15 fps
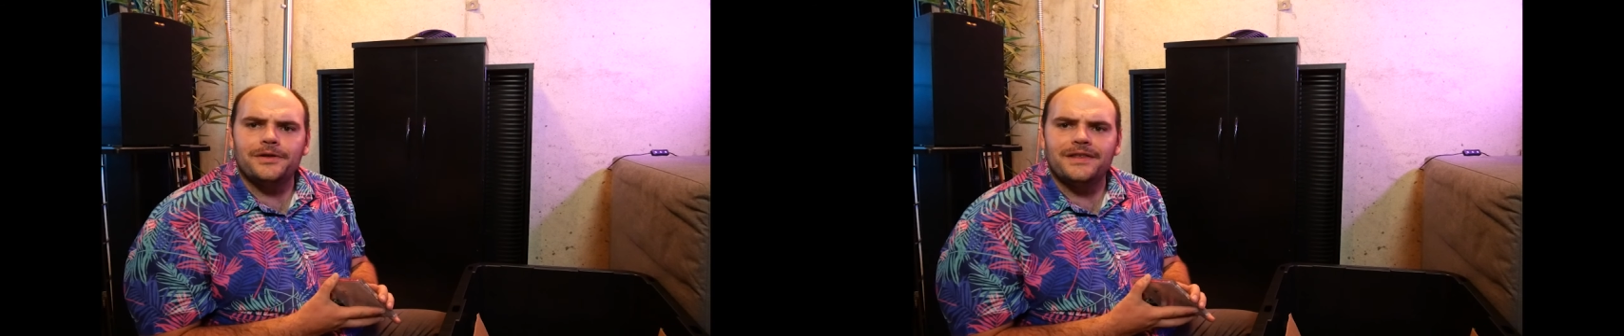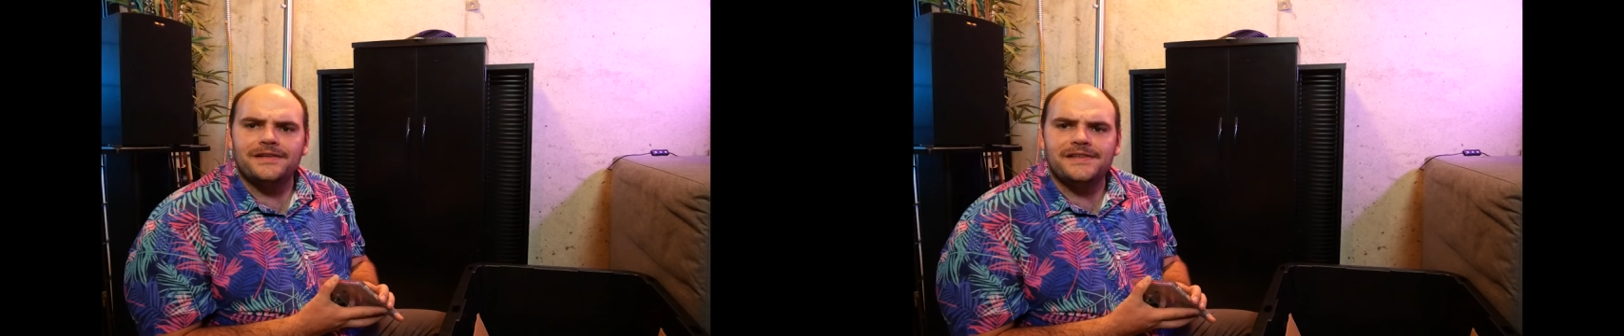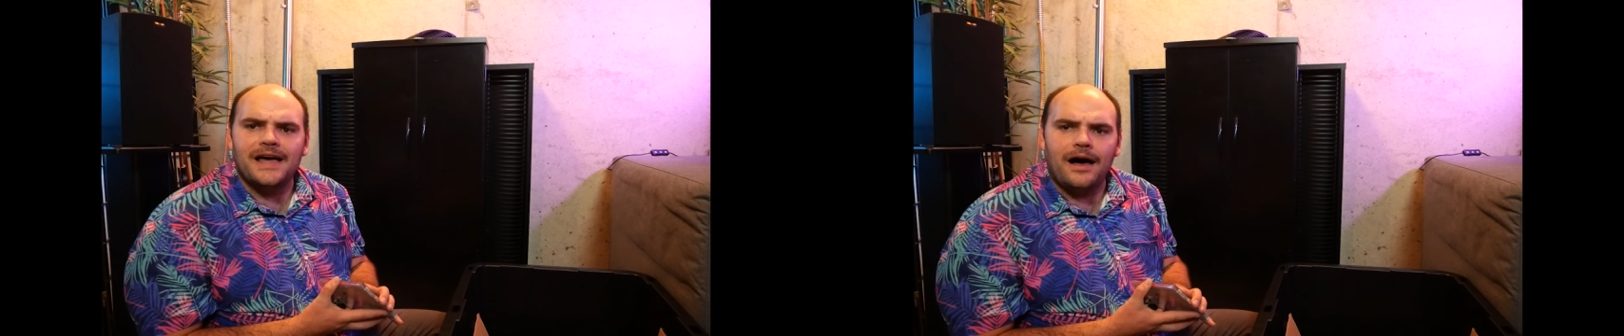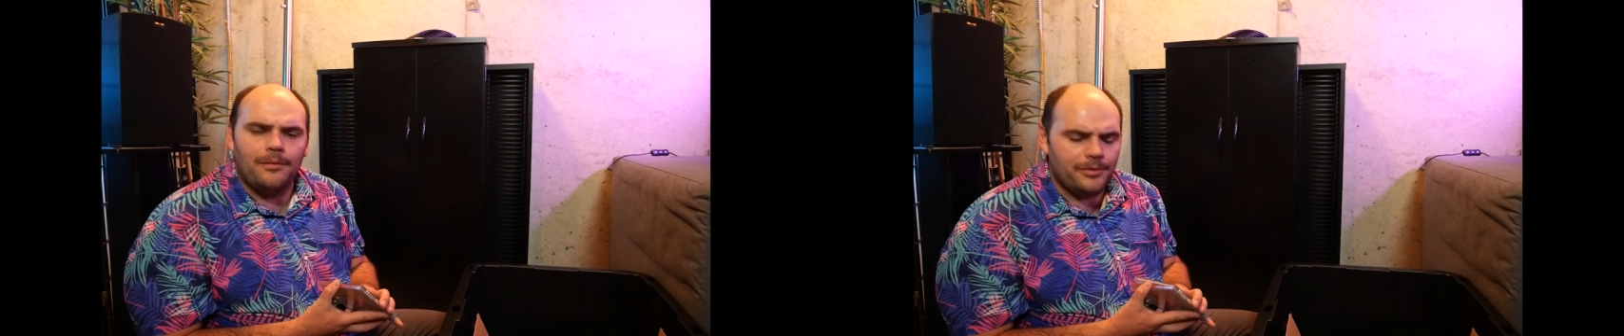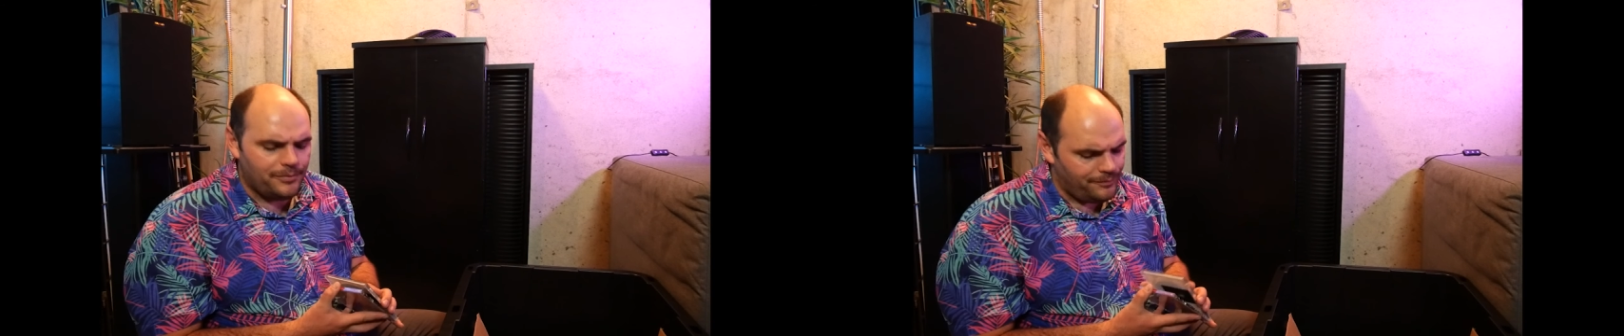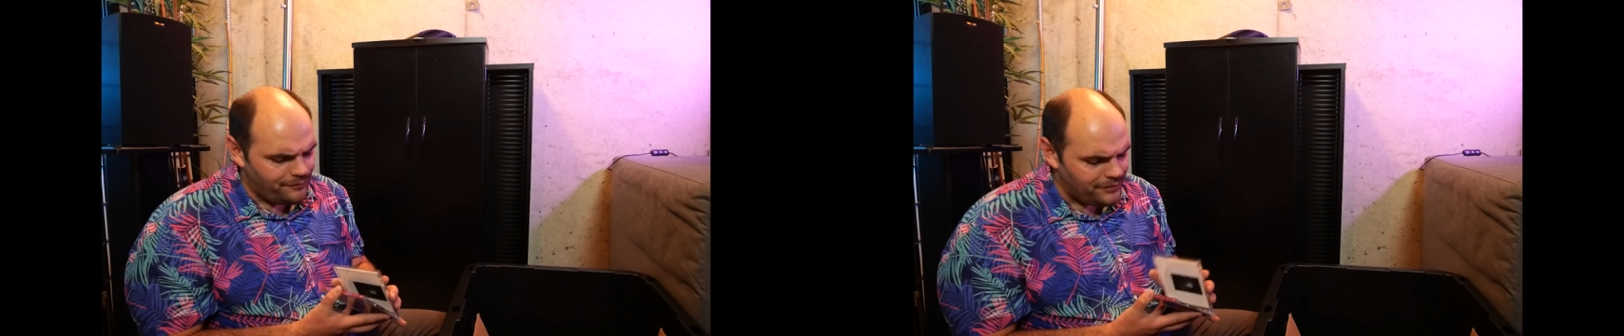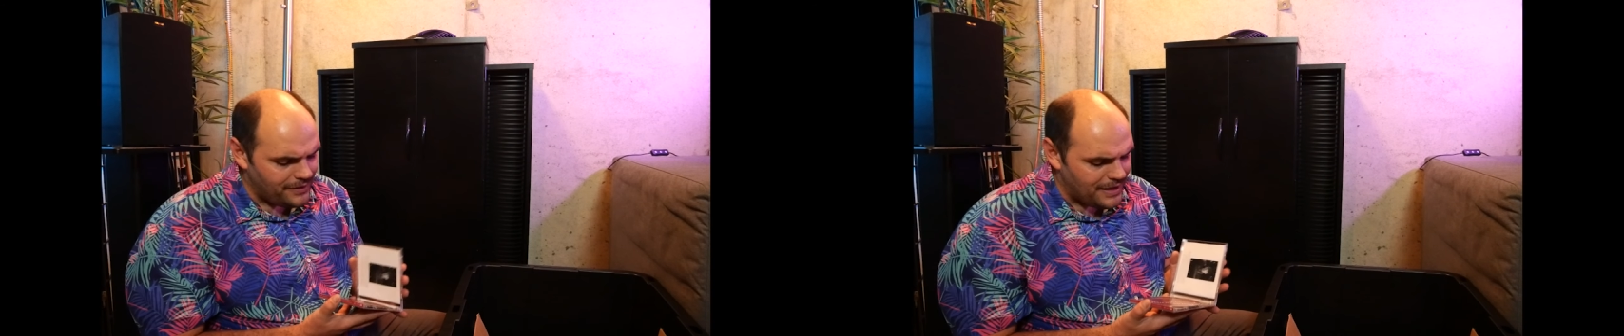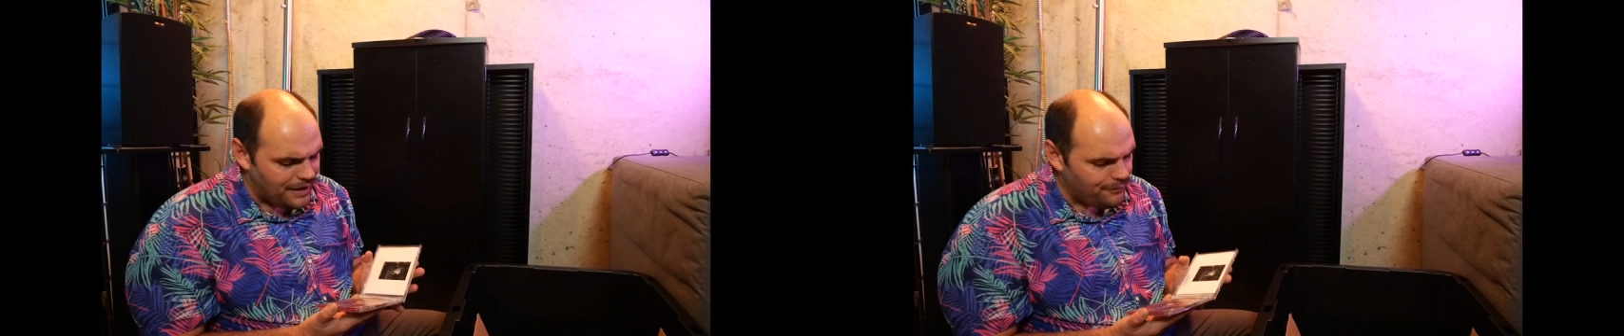this album
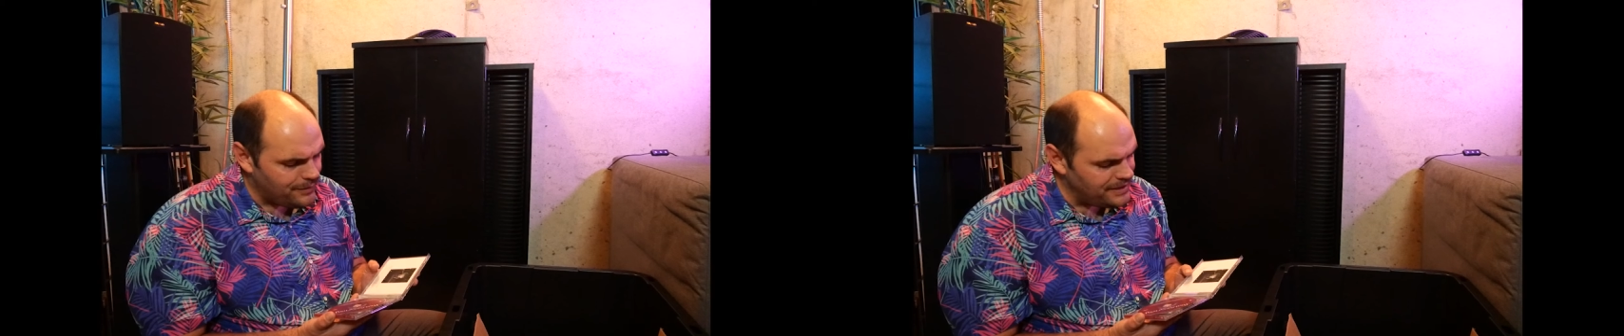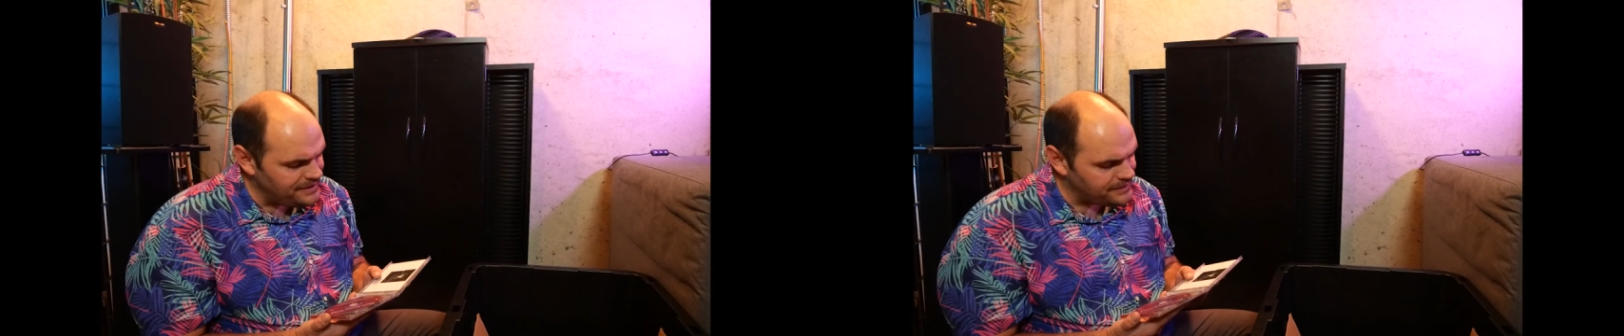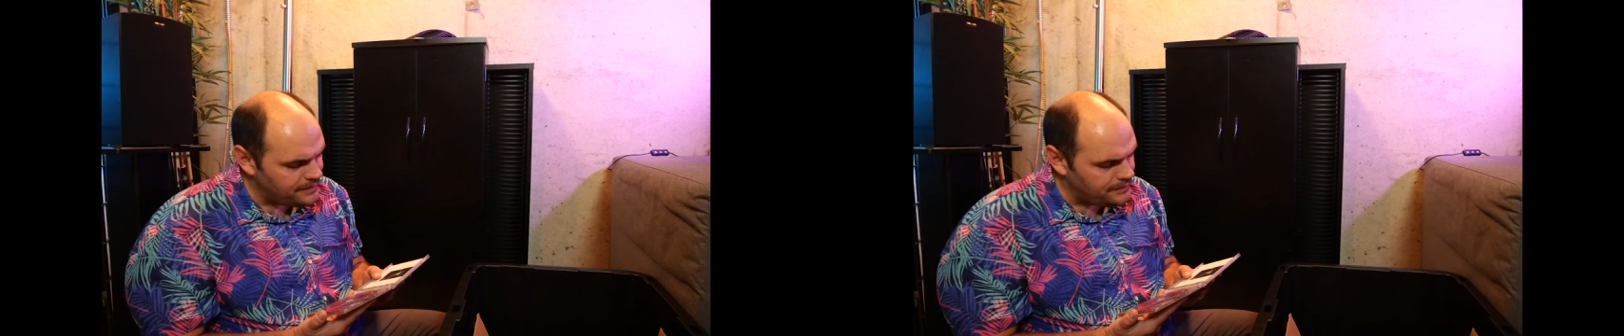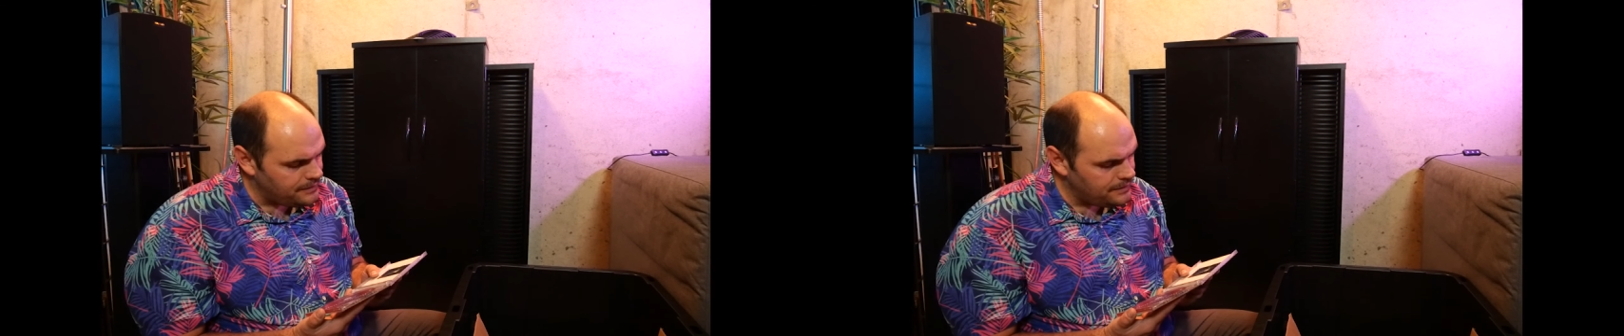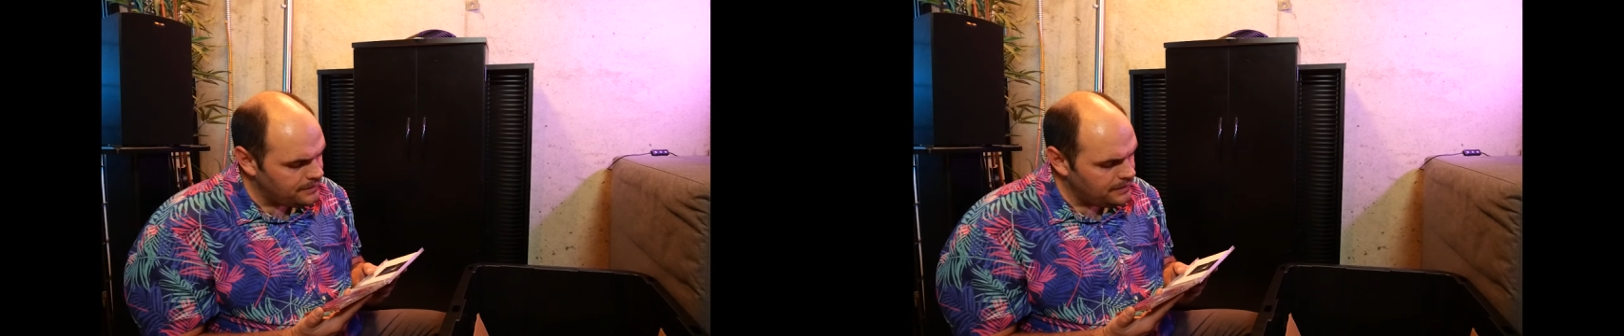for that reason.